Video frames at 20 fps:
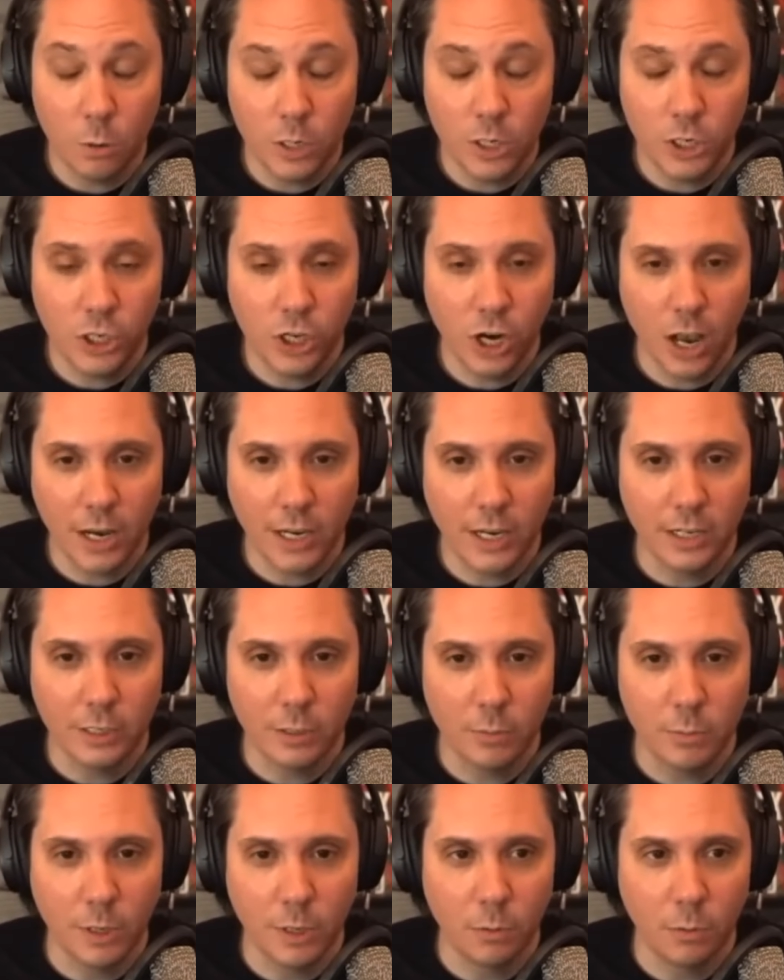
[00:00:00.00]
it's always shocking
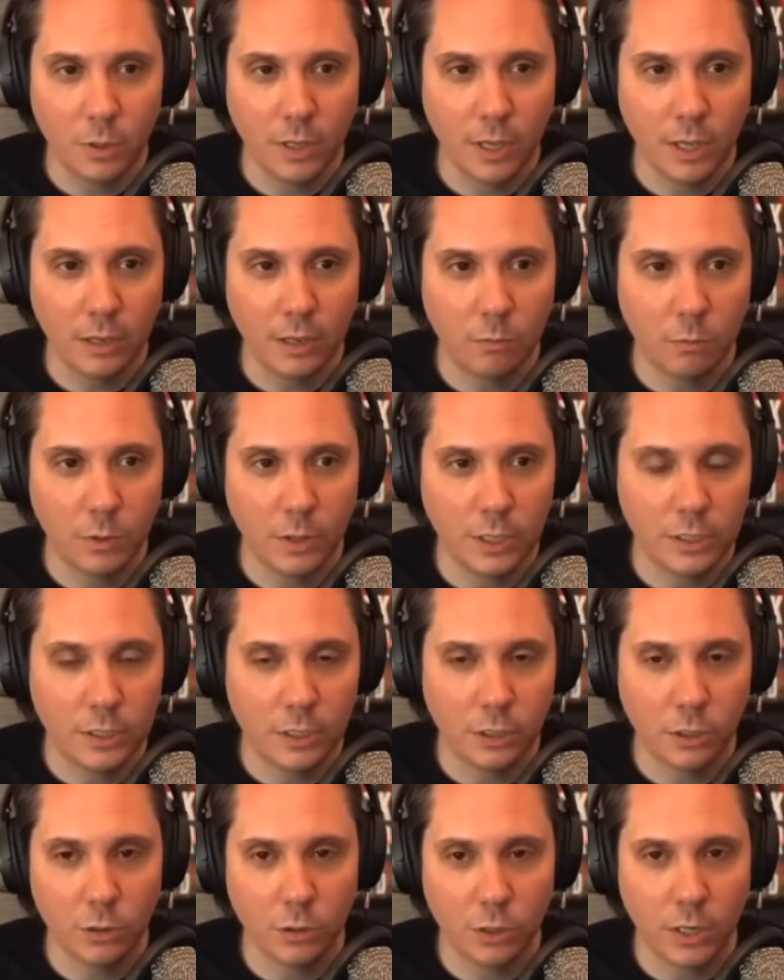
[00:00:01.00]
to me when they when these
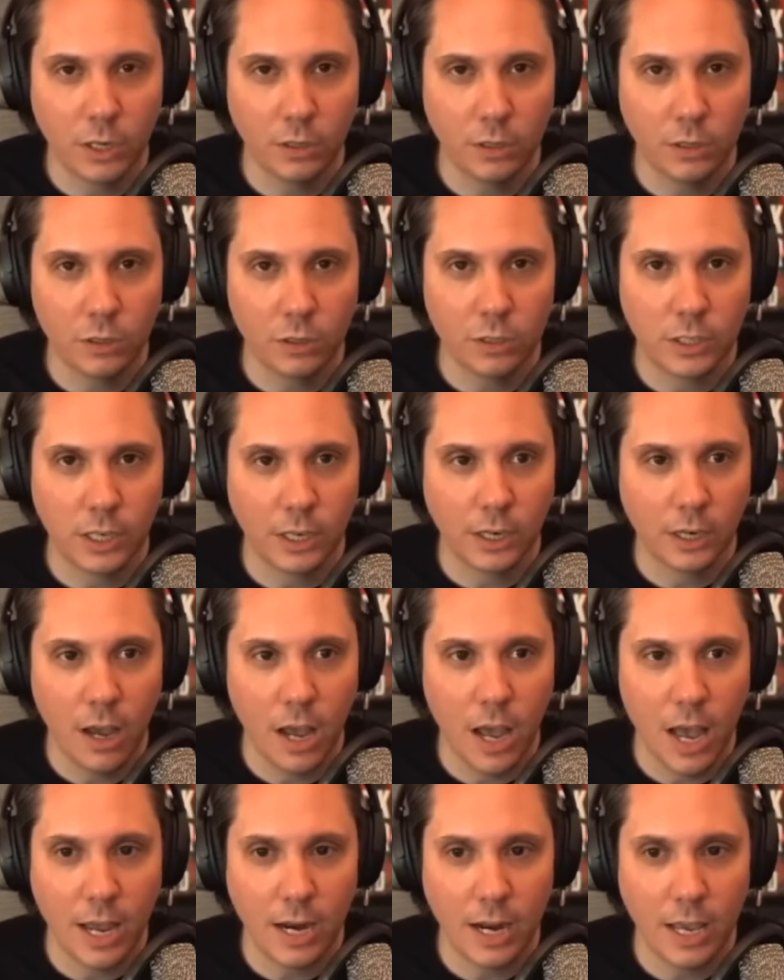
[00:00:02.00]
serial killers get
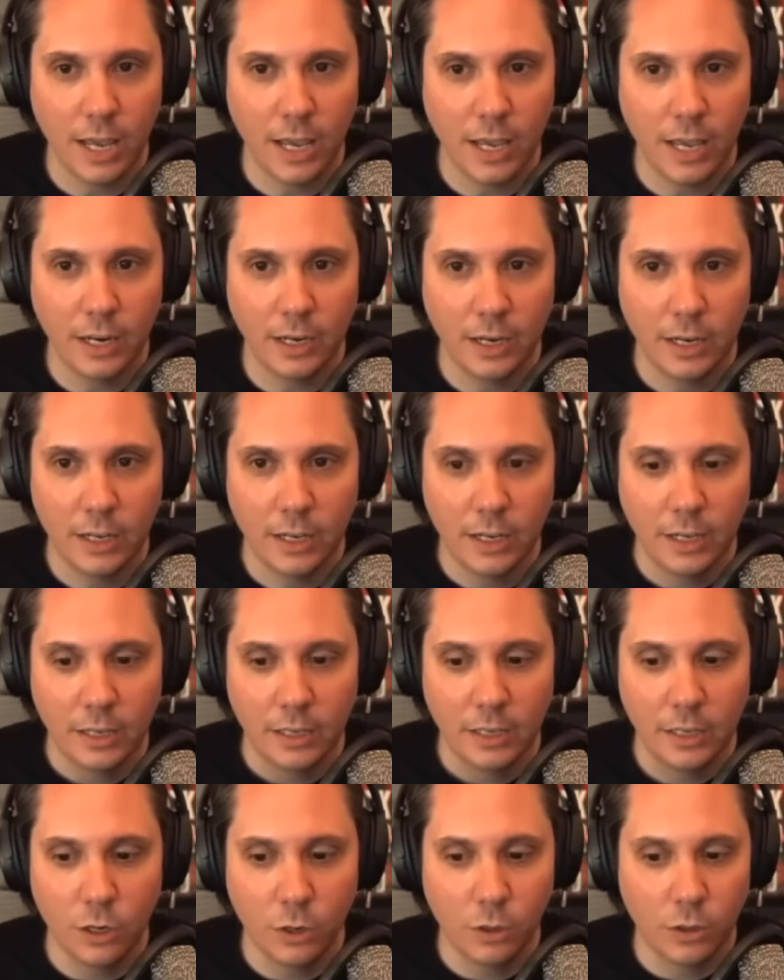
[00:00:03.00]
caught and
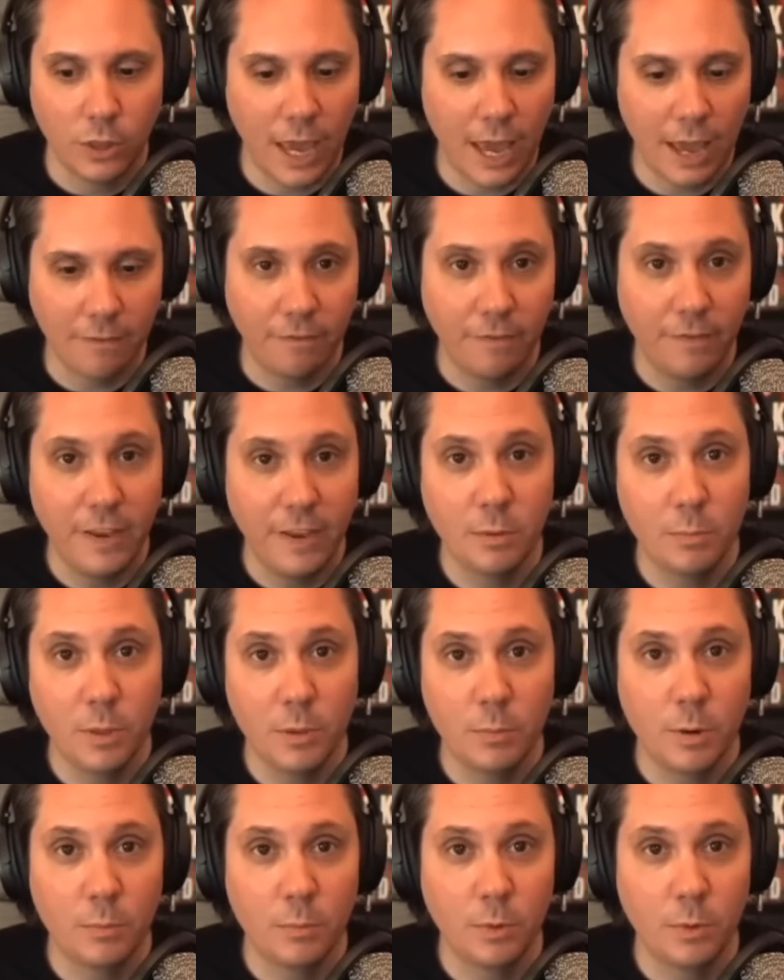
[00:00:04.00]
you know they have family
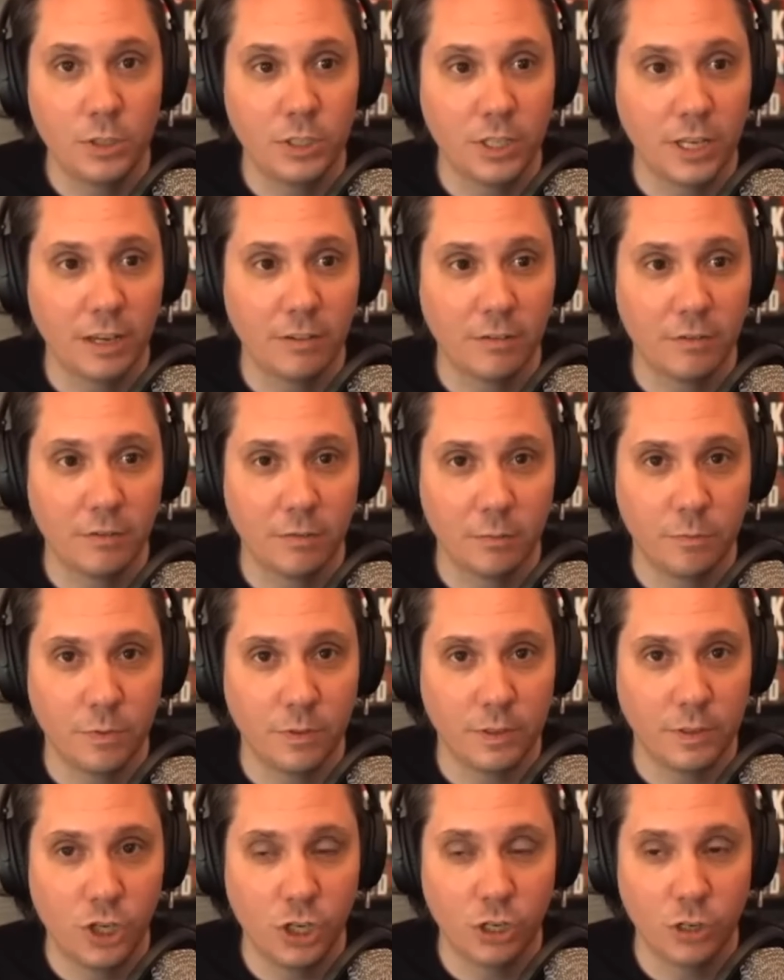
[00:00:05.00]
members they have
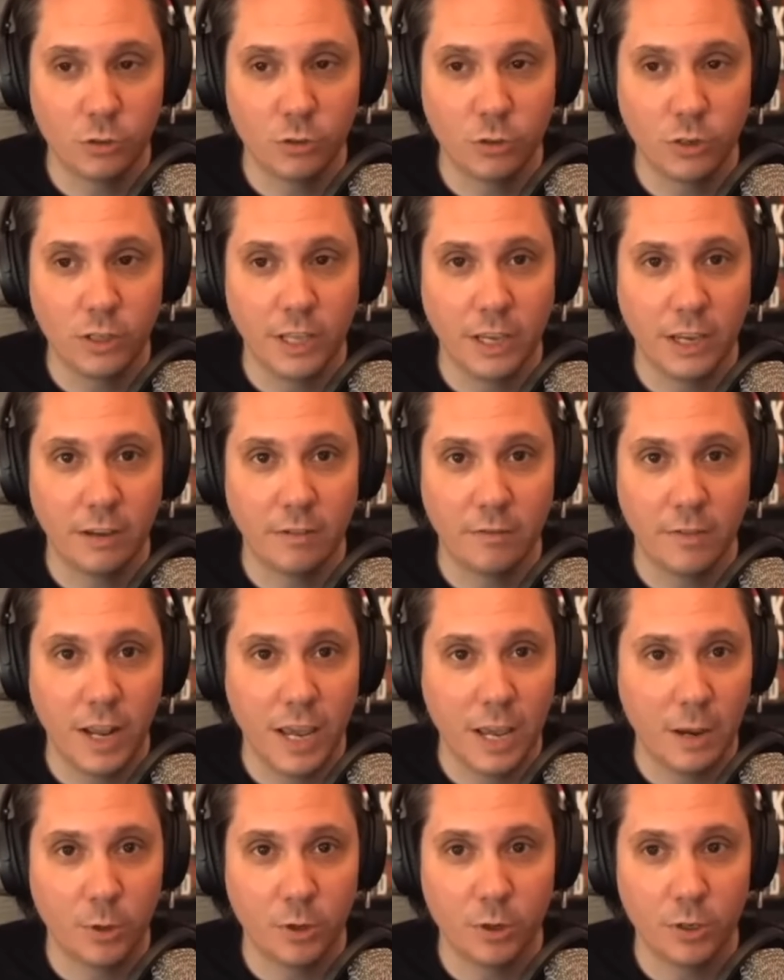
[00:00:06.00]
children they have
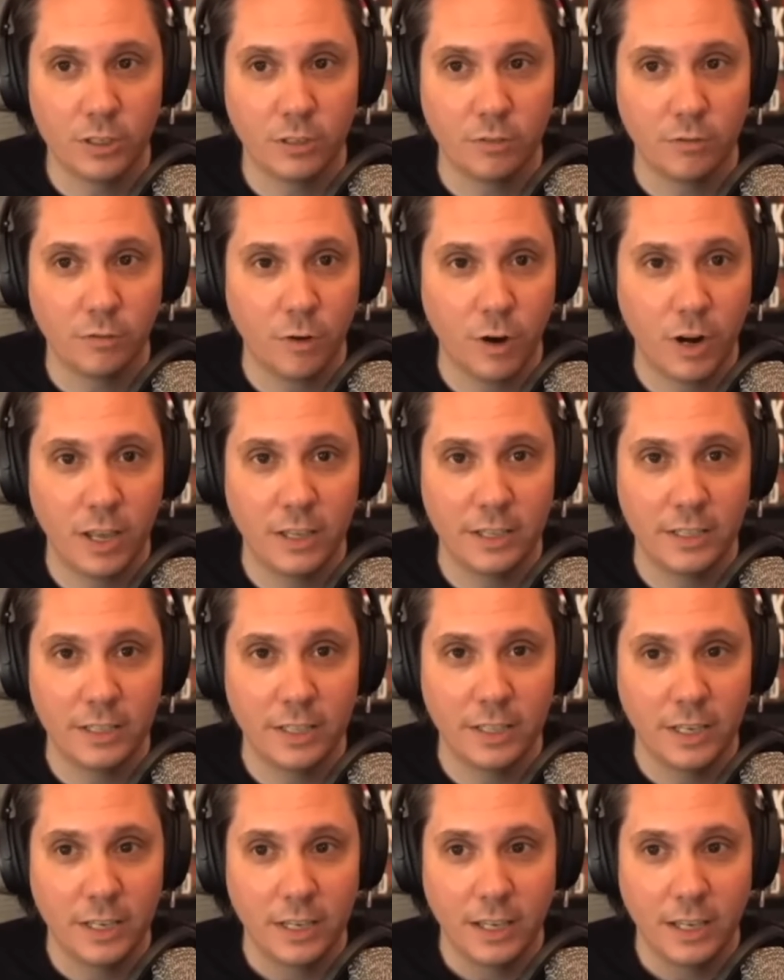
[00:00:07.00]
neighbors and friends